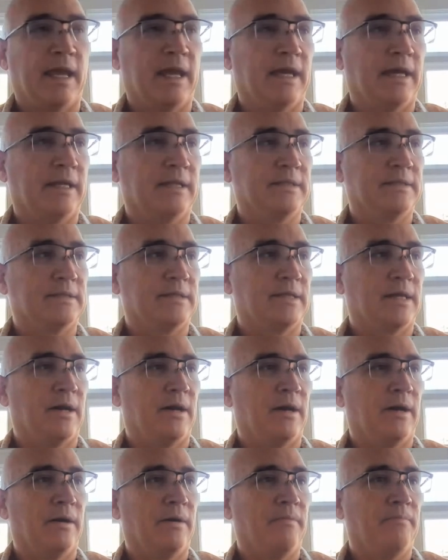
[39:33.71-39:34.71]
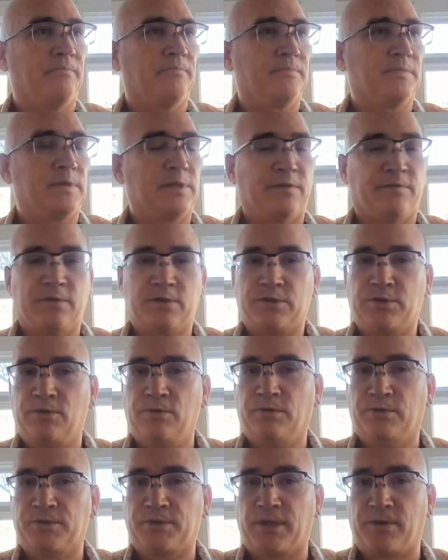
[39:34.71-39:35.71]
and um,
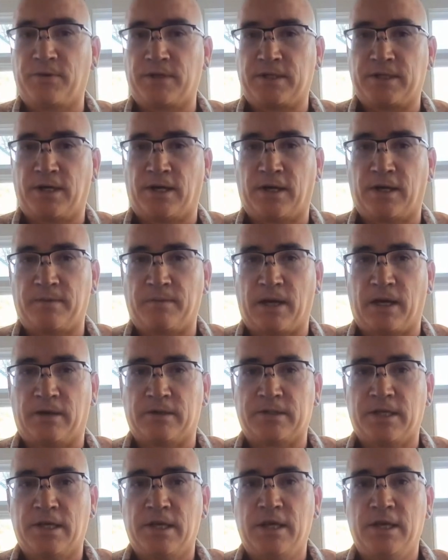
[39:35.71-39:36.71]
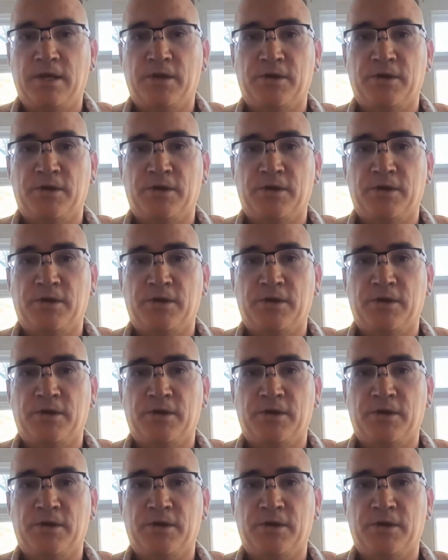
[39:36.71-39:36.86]
different tools that we talk about.